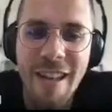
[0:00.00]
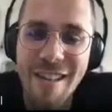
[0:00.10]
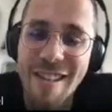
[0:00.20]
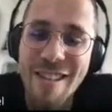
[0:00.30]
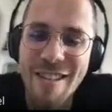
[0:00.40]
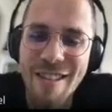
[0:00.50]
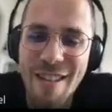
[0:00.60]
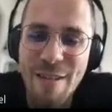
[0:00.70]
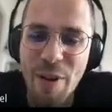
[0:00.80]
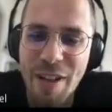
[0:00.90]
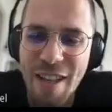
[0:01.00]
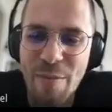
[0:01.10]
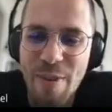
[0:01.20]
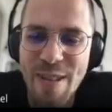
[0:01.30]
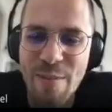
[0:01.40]
I guess this part
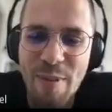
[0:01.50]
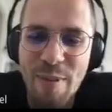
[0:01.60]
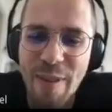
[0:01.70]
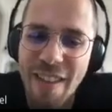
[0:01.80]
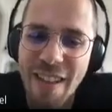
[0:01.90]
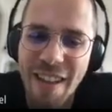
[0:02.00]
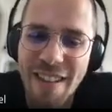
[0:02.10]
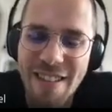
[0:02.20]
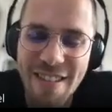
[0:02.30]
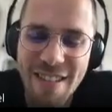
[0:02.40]
can be simplified, I guess.